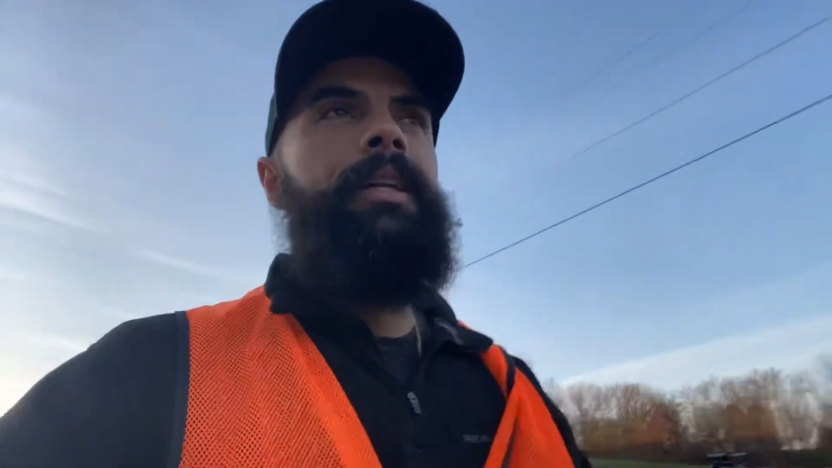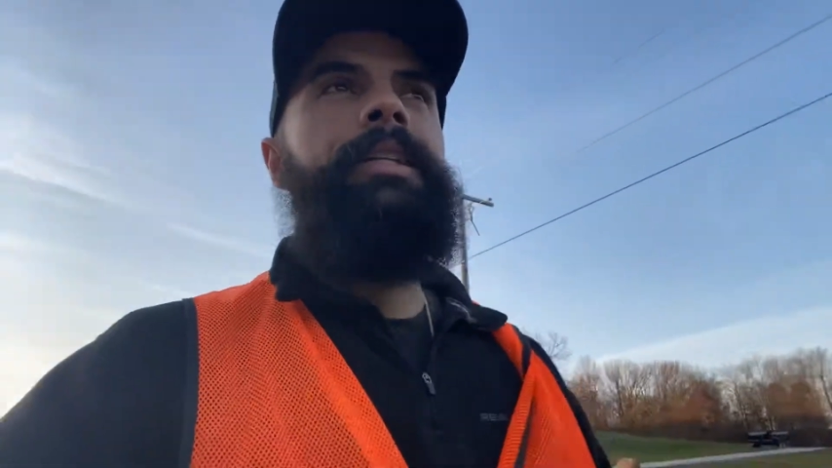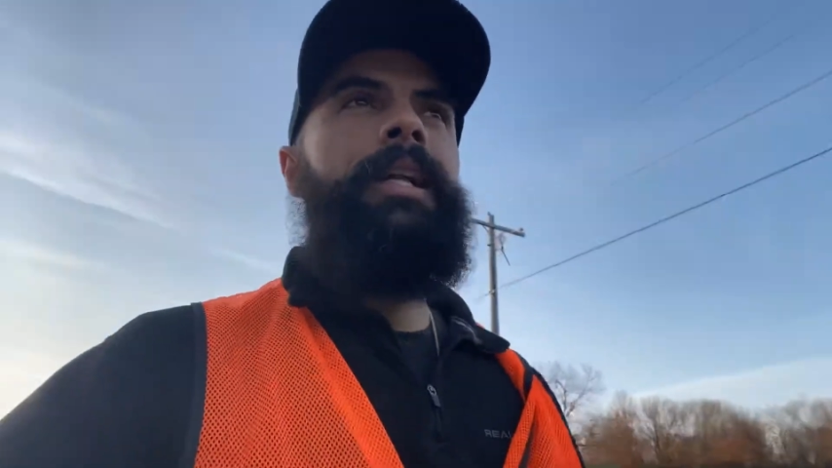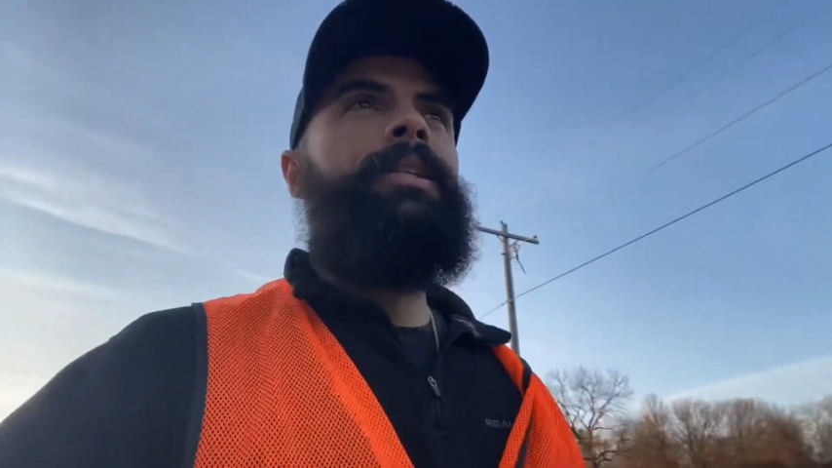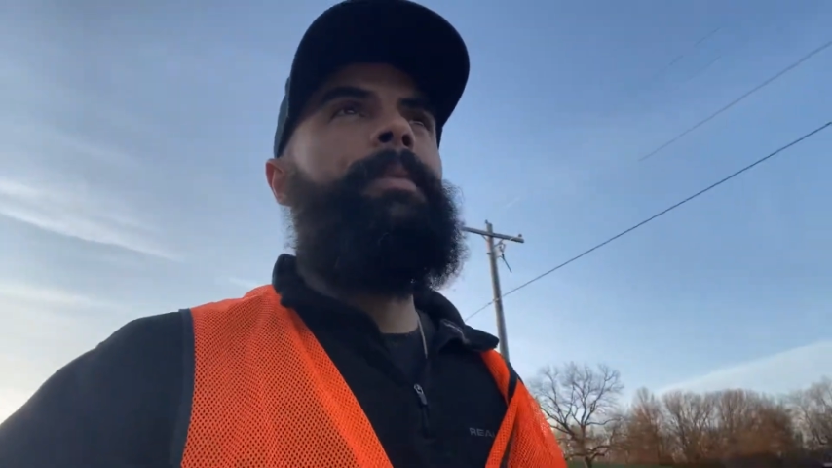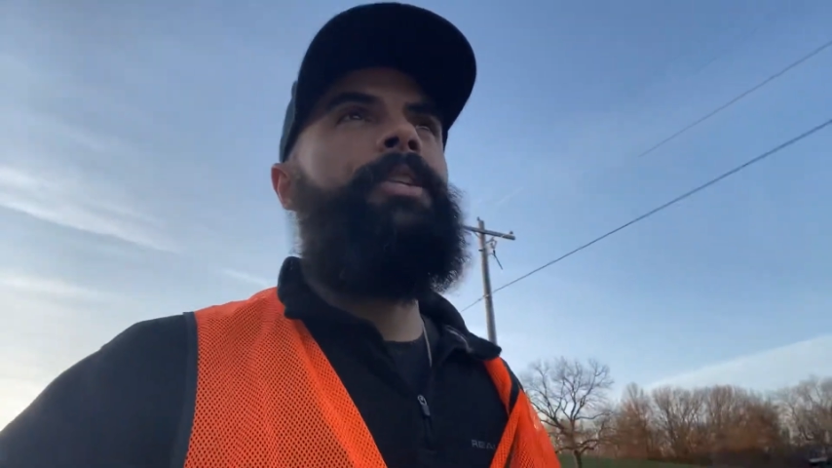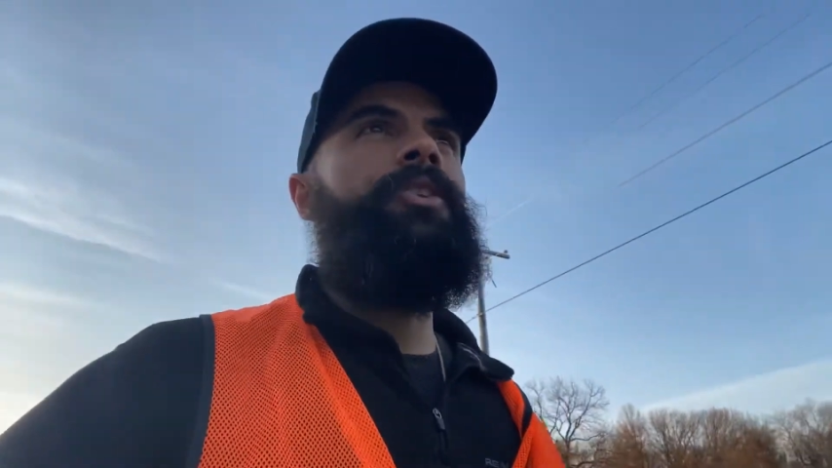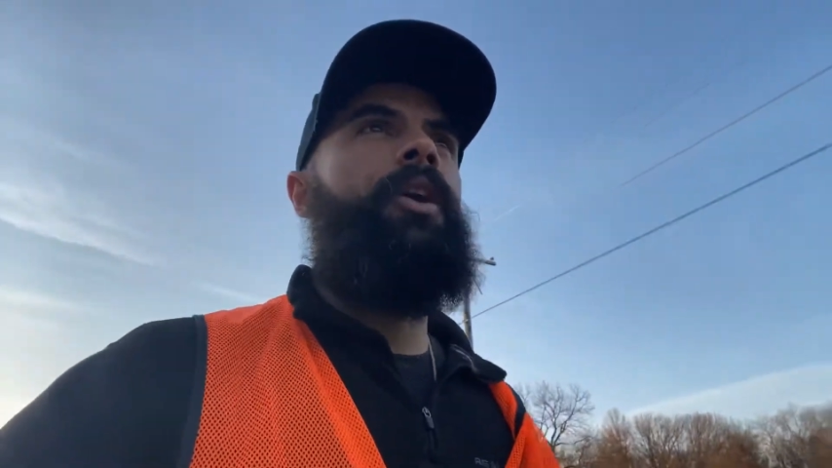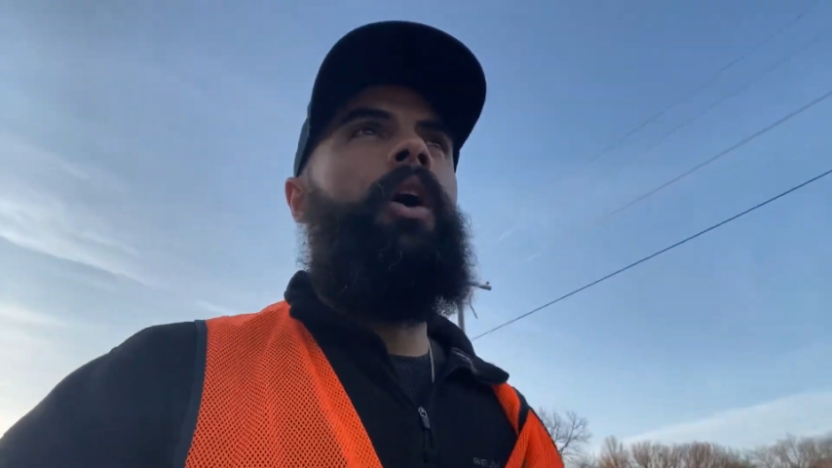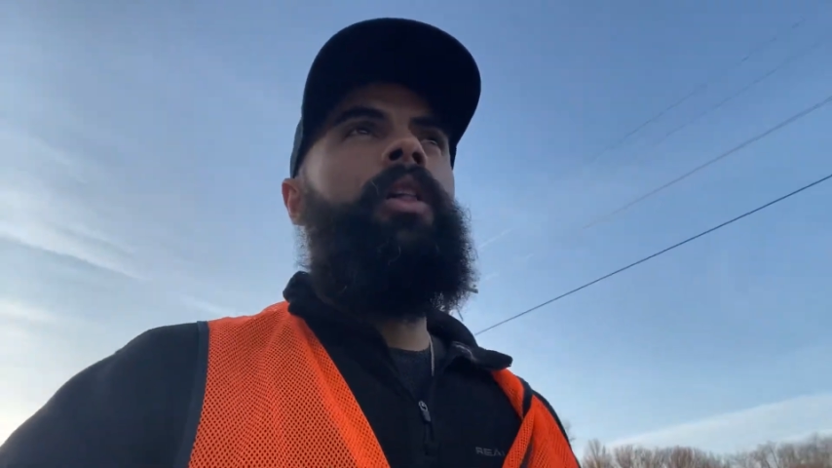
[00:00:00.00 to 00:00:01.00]
not to
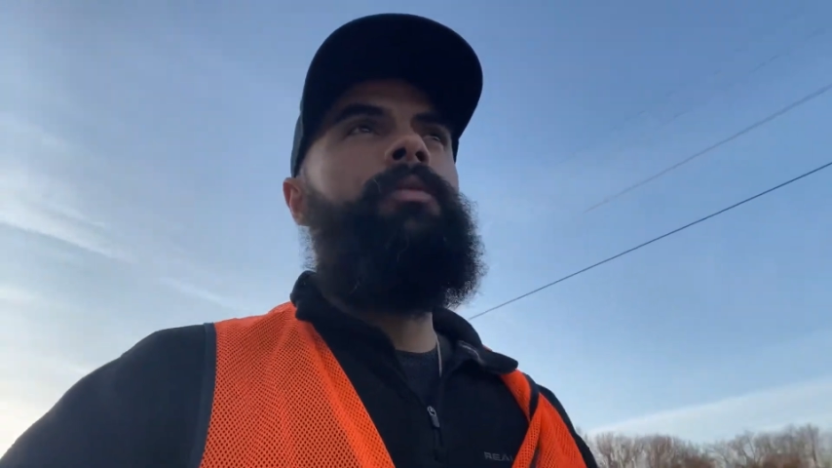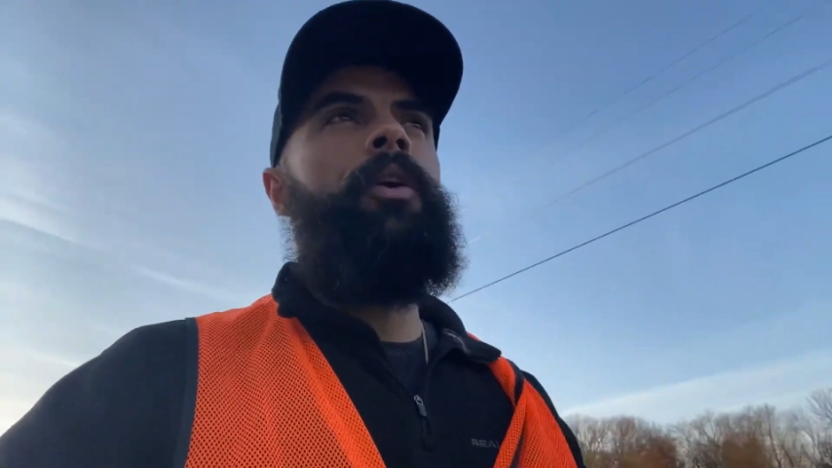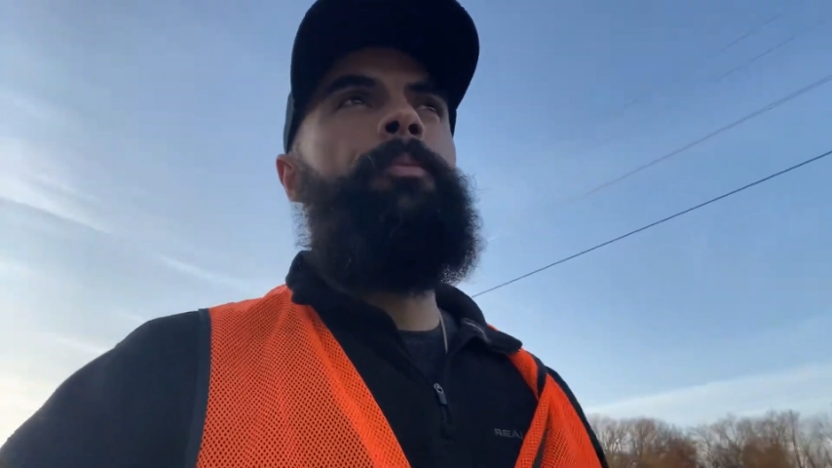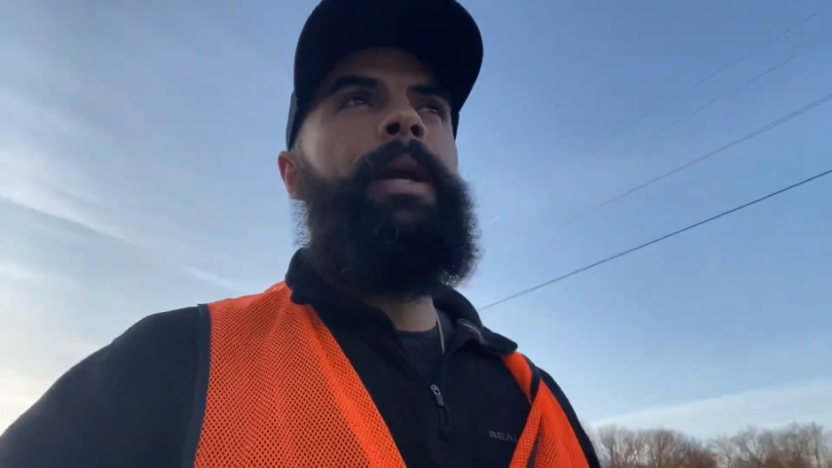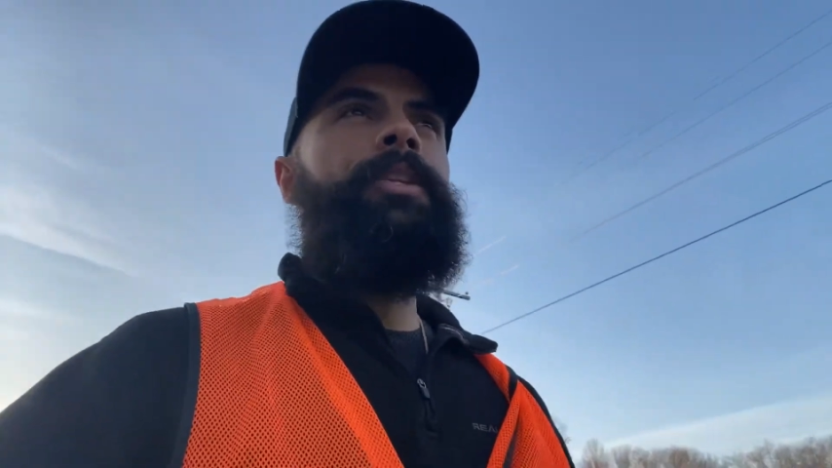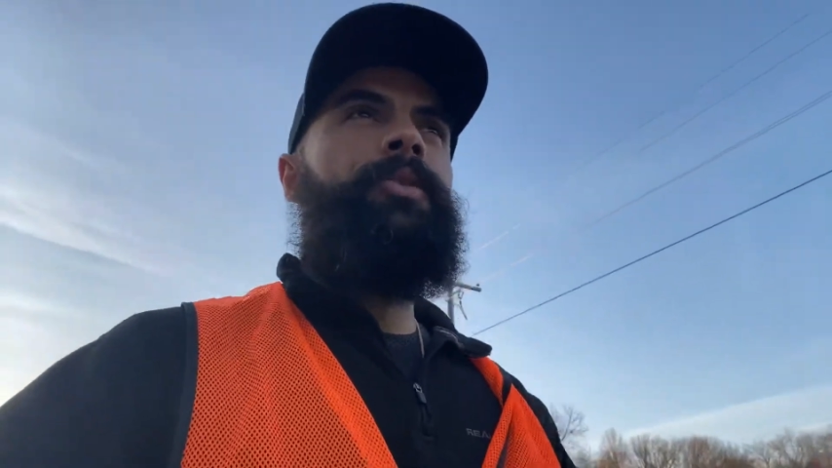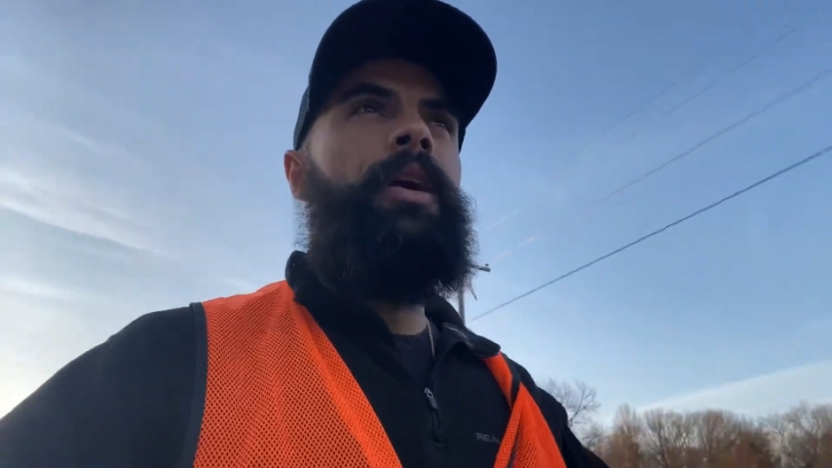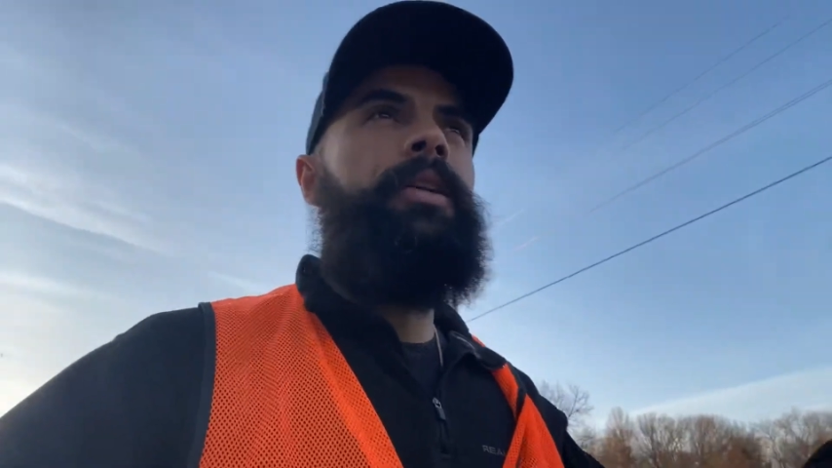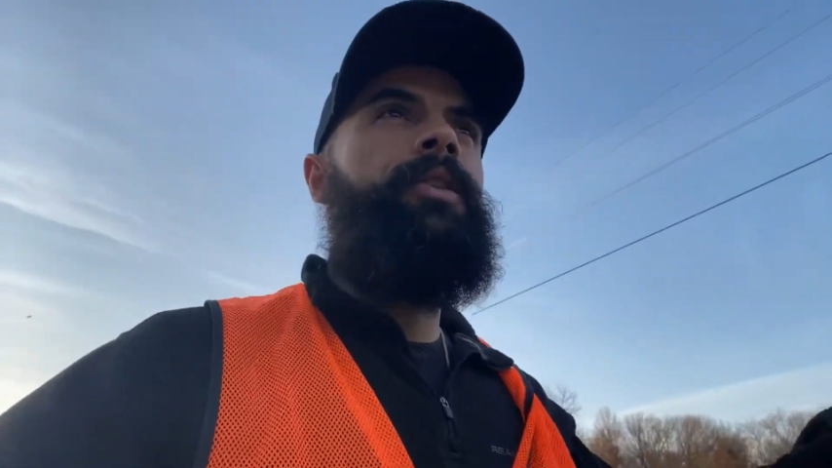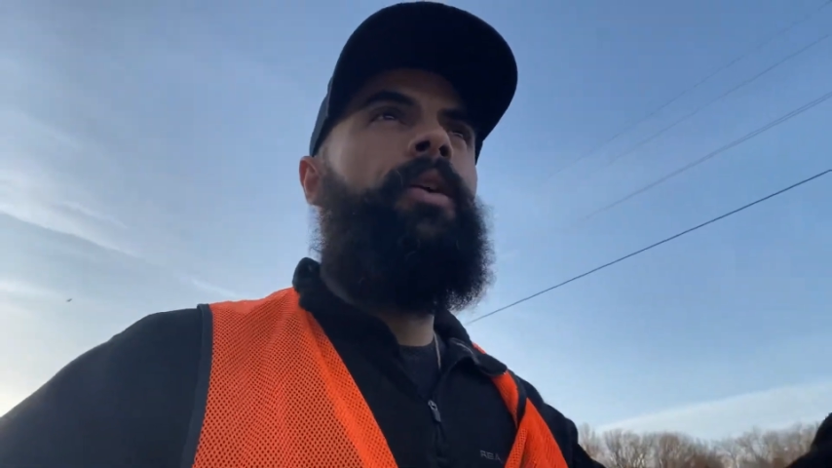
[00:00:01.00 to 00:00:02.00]
mention all of our
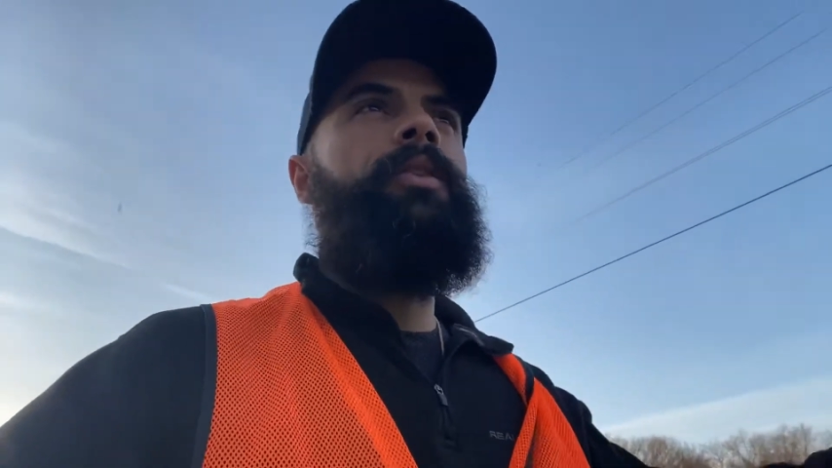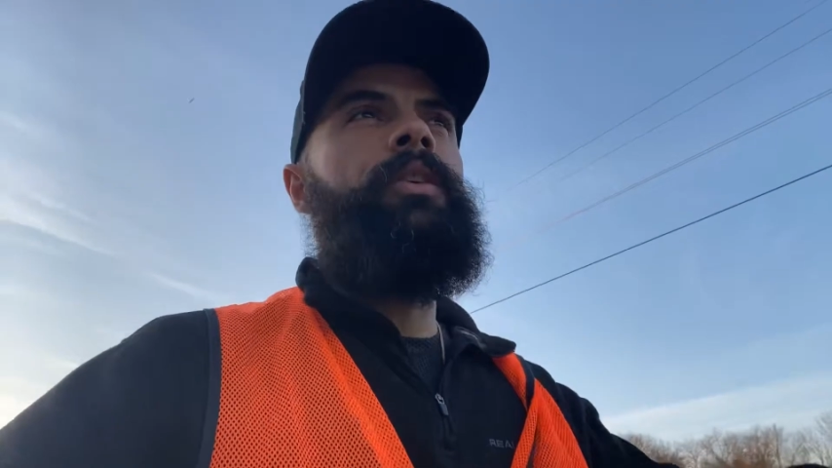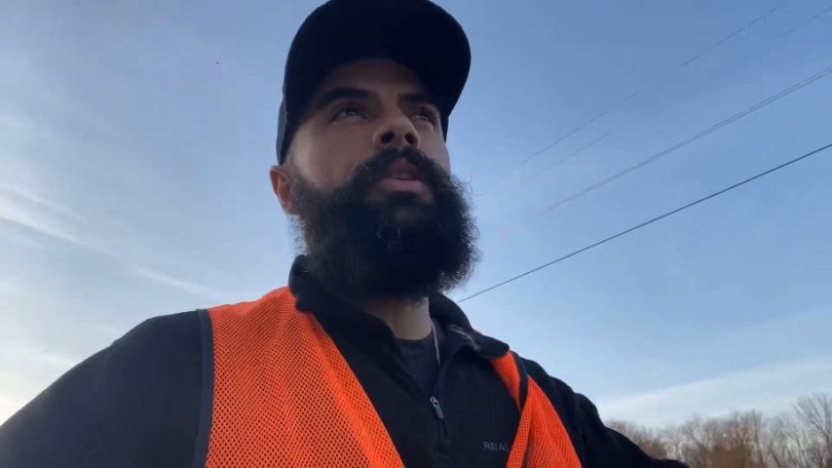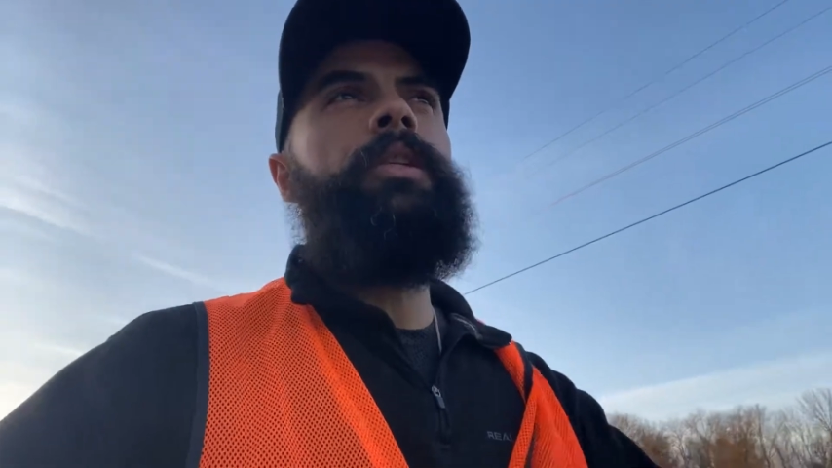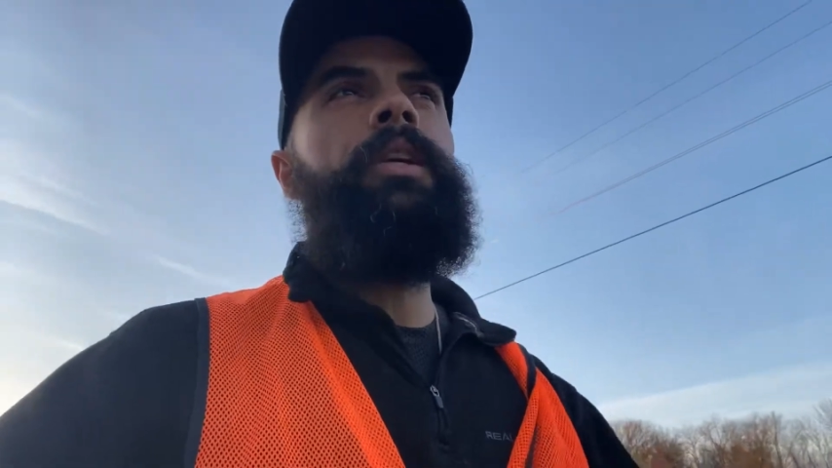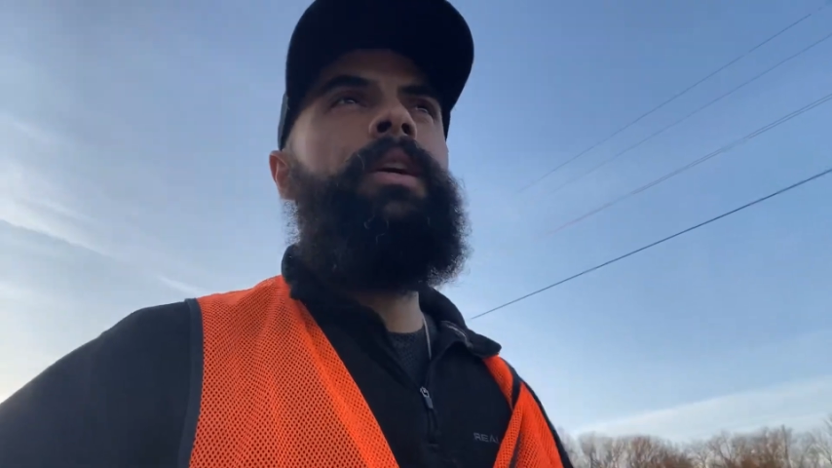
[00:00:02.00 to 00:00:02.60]
Patreon donors,